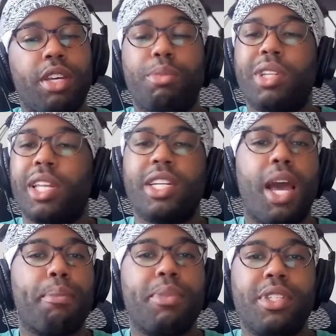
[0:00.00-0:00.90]
But let it
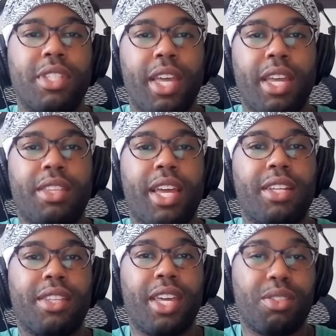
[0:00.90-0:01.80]
not be said
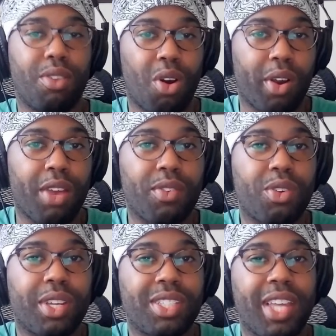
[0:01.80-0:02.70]
that they are ever
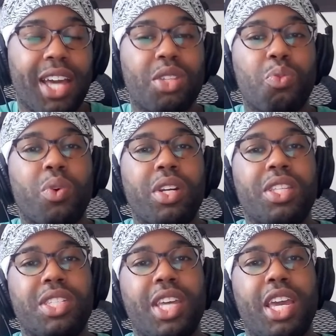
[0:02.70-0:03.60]
exactly one and the
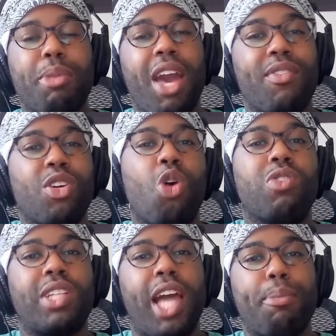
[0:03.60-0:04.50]
same. Having
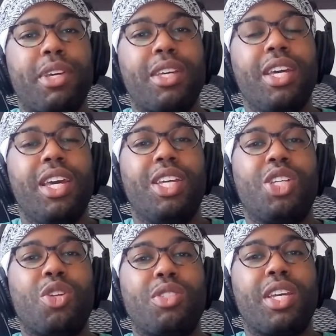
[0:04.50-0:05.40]
overlapping, you
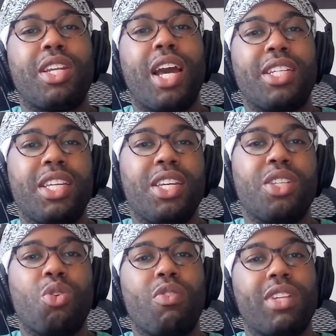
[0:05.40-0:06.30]
know, saying ideas
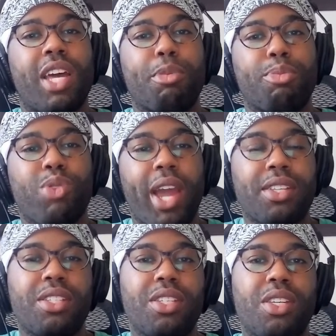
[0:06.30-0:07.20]
or overlapping
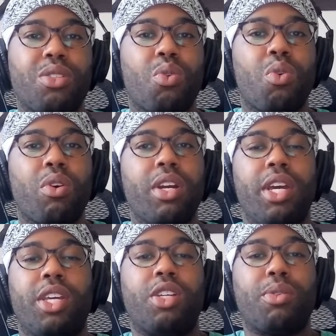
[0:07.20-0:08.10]
practices, or,
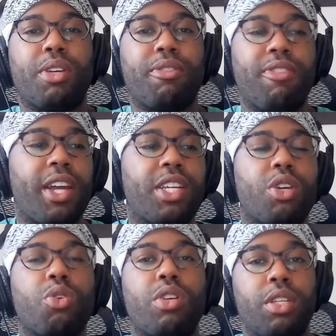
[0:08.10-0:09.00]
you know, saying finding
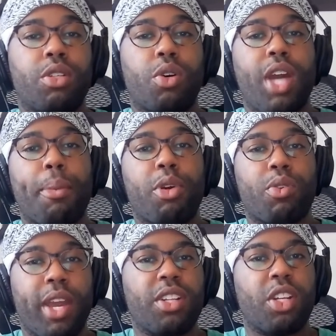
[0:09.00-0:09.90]
a, you know, common
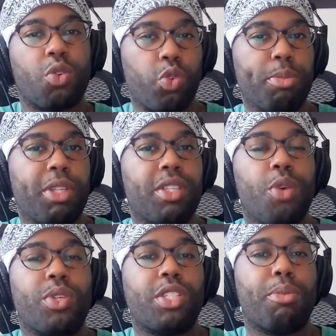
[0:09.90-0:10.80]
ground and agreement
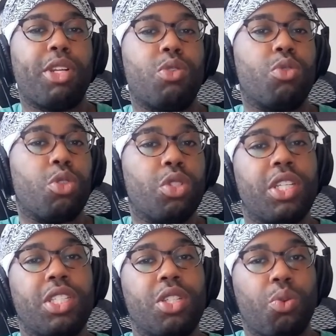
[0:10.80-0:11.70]
with somebody you usually
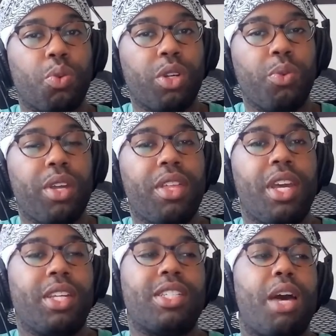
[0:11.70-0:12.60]
disagree with
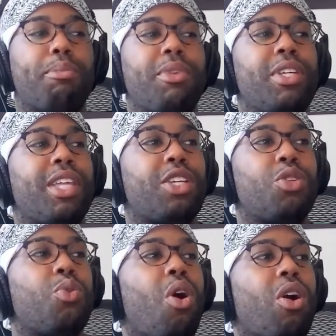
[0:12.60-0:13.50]
does not mean that
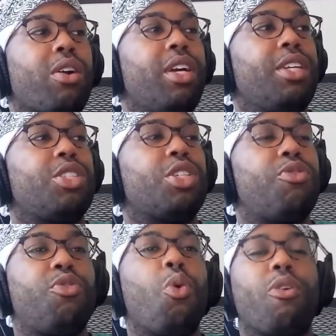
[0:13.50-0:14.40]
you are just
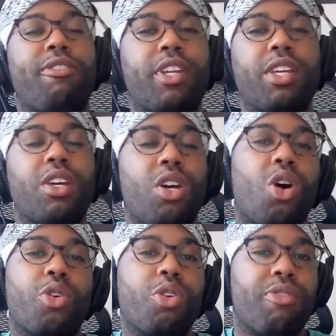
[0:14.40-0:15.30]
forfeiting
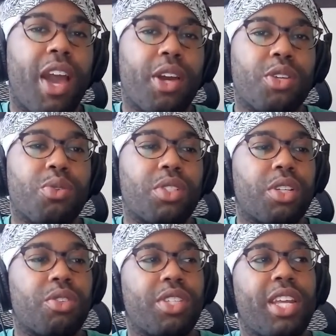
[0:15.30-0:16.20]
all your values and
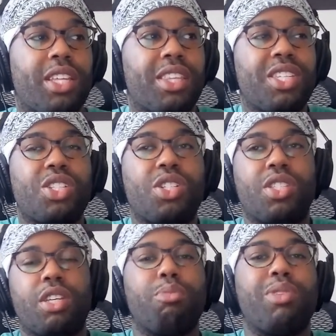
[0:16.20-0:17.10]
understanding. This is just
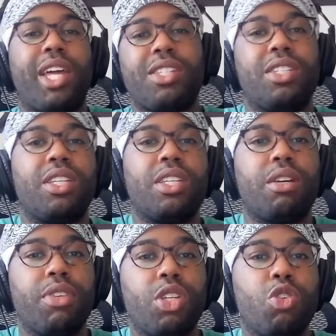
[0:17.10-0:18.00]
the complexity
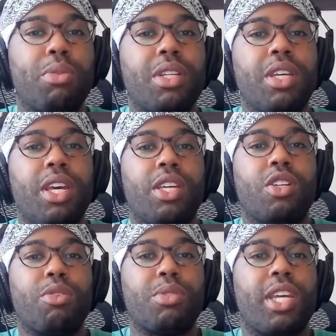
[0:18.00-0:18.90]
of human, you
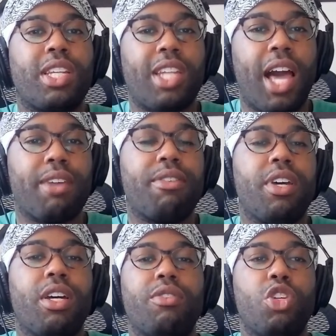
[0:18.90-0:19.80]
know, saying life,
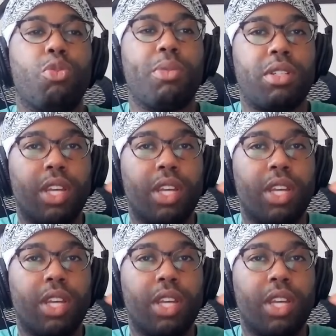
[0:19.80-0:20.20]
of human